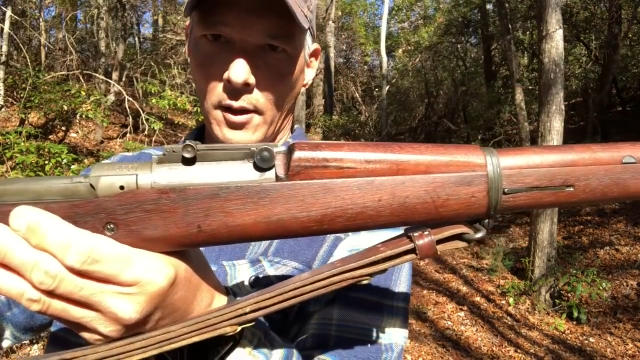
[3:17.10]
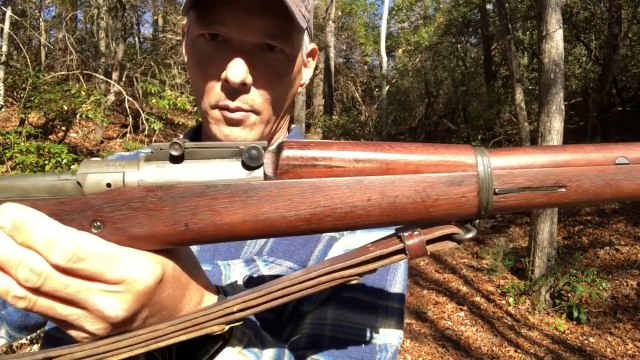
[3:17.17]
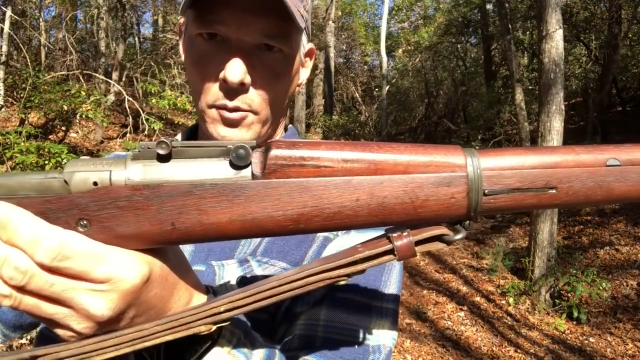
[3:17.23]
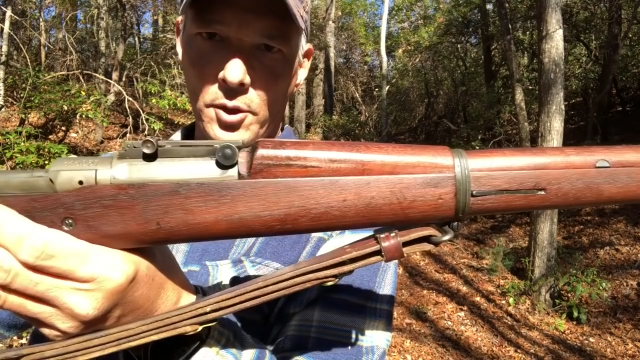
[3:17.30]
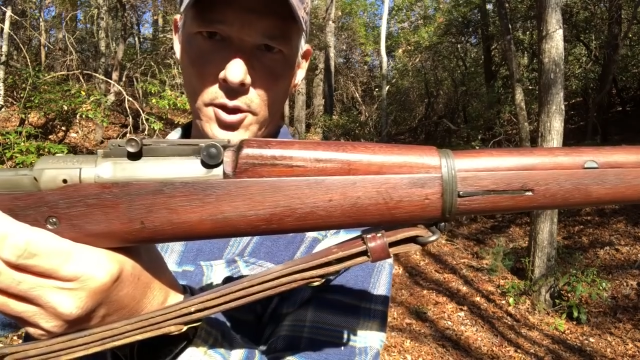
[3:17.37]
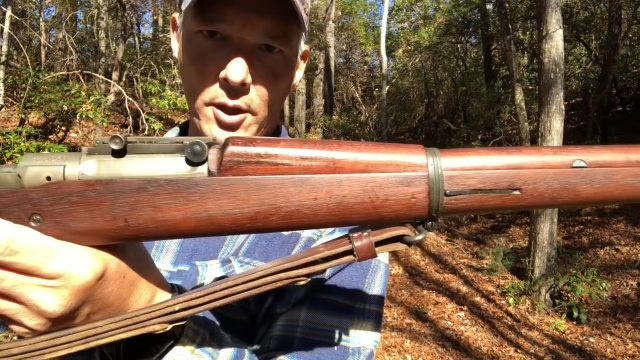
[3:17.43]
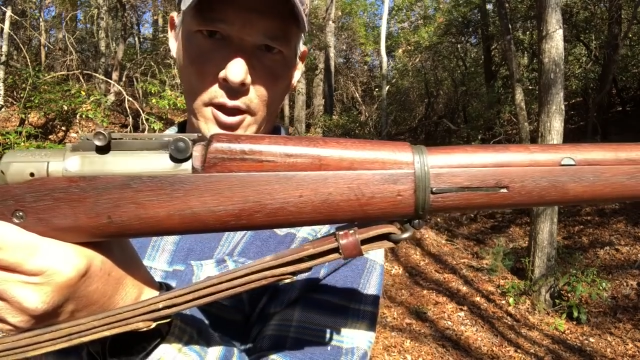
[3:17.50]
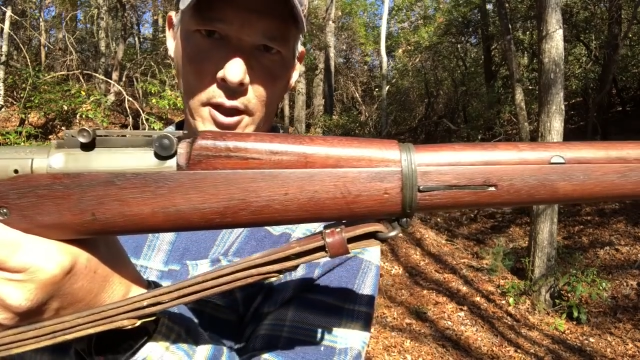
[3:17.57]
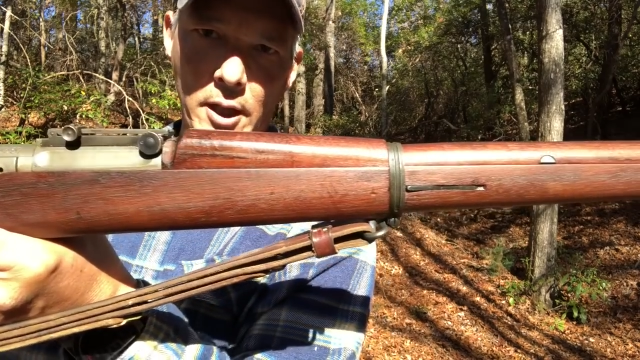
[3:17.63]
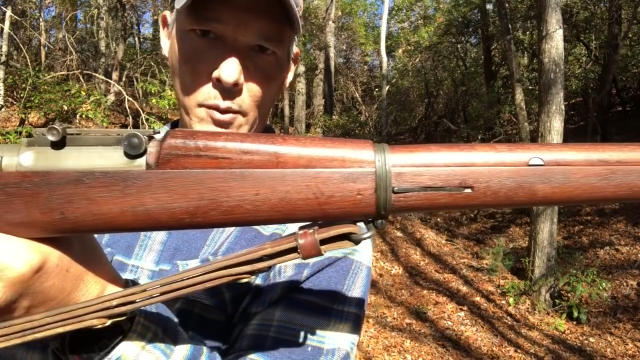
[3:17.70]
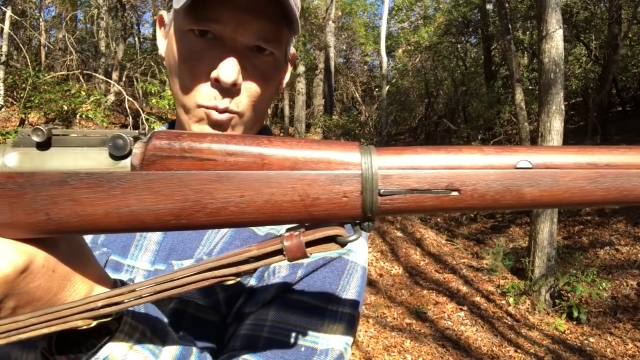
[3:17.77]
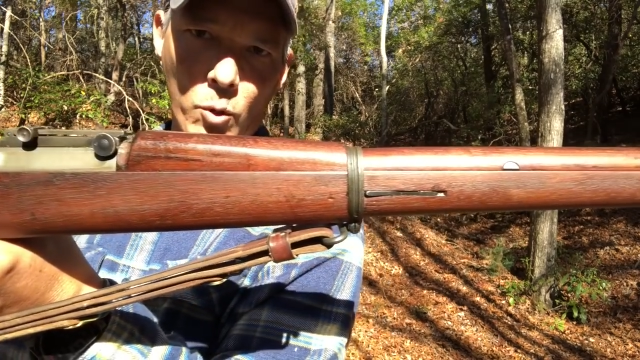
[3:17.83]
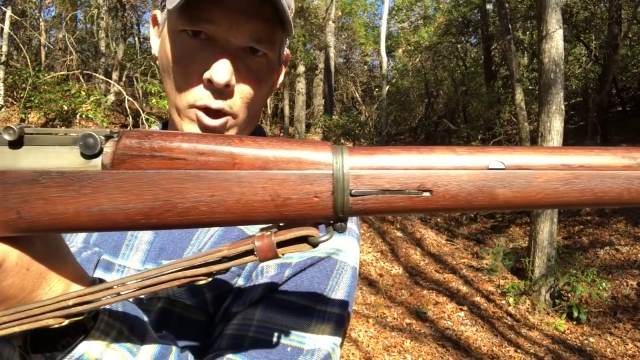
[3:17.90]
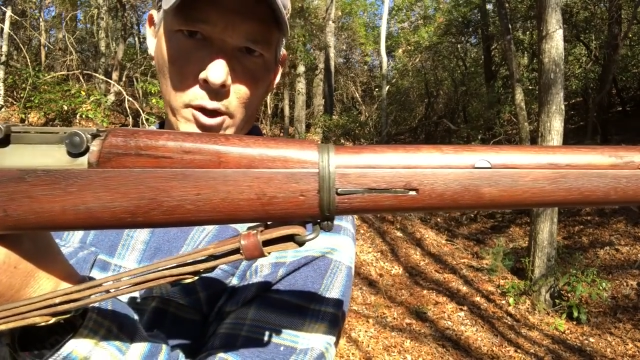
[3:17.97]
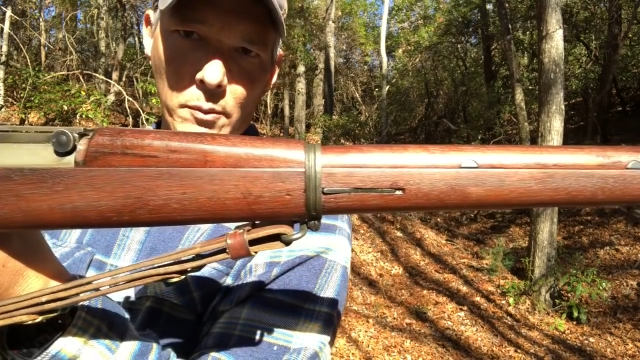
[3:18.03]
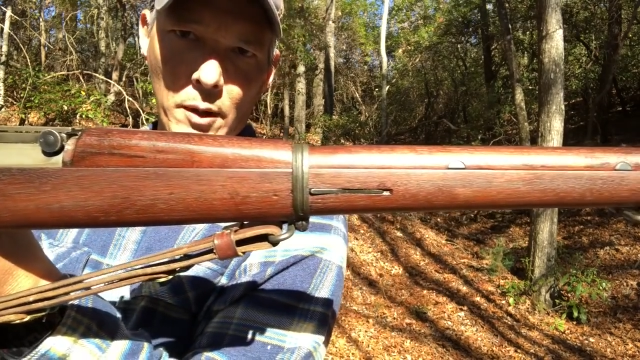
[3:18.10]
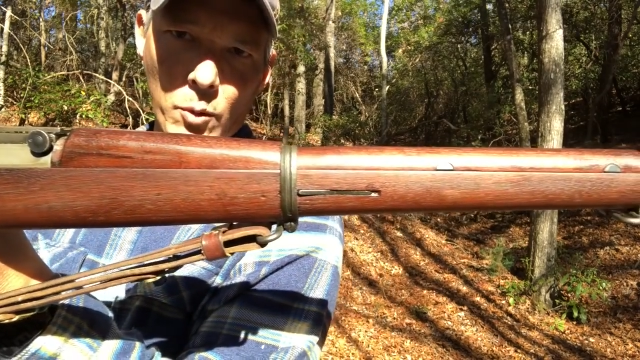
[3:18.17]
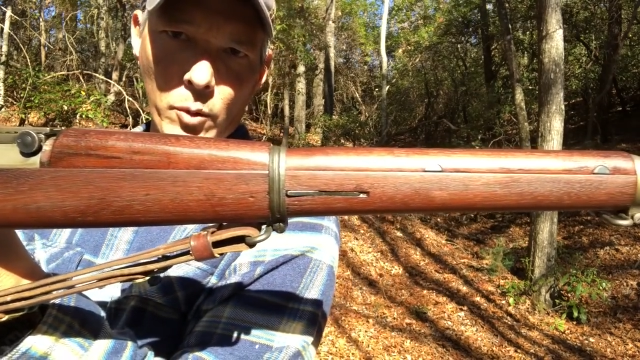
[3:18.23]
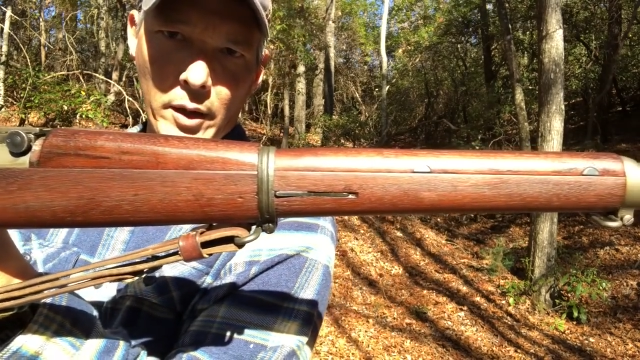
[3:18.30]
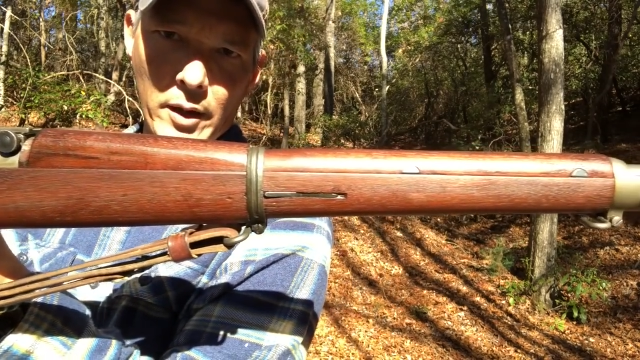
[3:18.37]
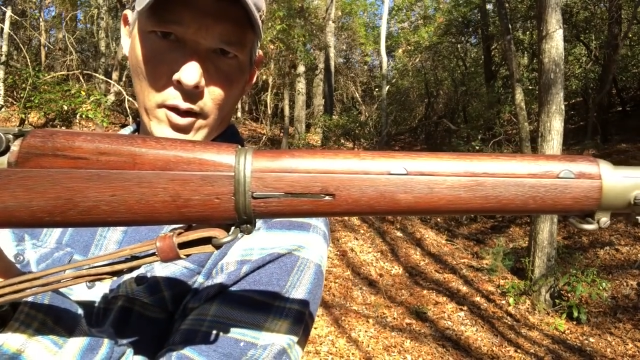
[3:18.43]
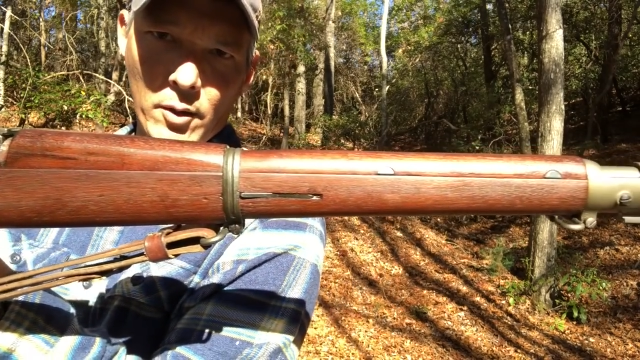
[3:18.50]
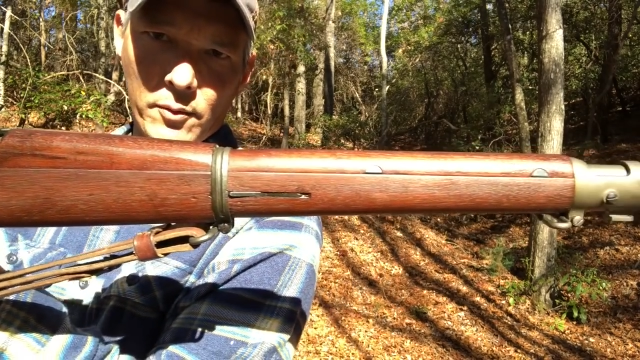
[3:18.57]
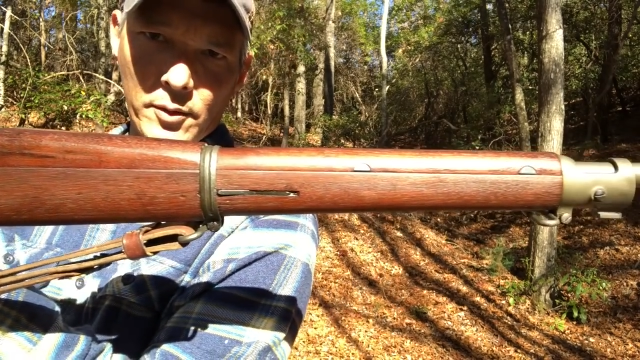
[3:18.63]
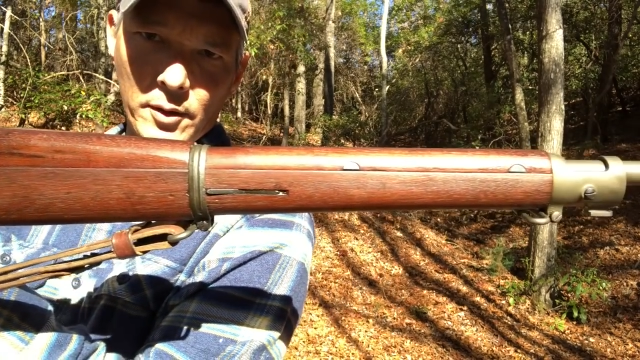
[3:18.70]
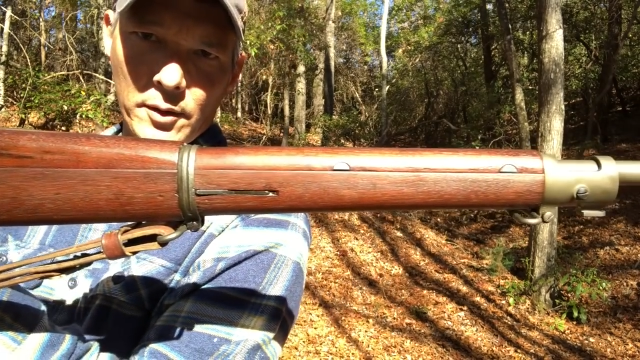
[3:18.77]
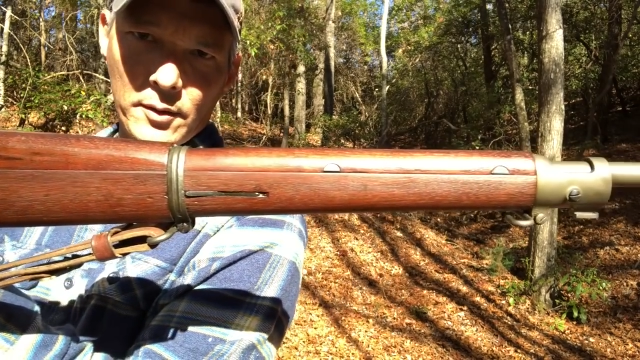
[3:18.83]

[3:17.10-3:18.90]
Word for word: I'm just going to keep working my way over.